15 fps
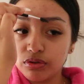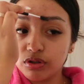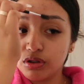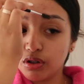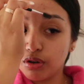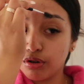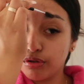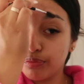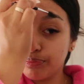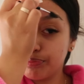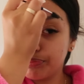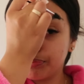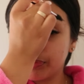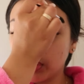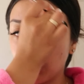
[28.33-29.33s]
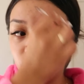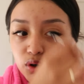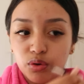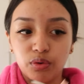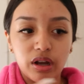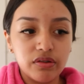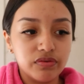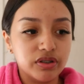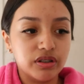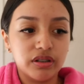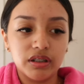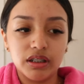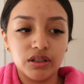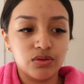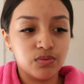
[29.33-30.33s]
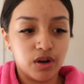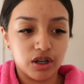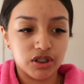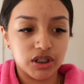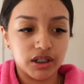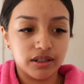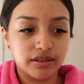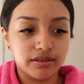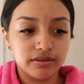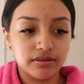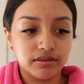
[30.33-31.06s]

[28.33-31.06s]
So, or whoever is watching.